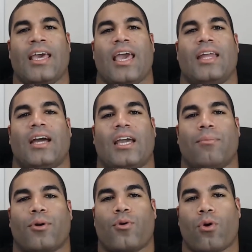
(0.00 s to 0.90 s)
and I am
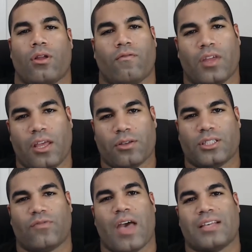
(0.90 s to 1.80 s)
recording videos as
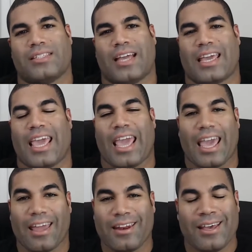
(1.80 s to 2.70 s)
fast as I
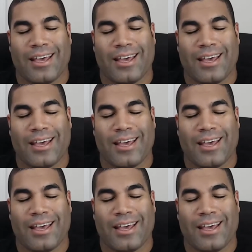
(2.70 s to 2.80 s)
can.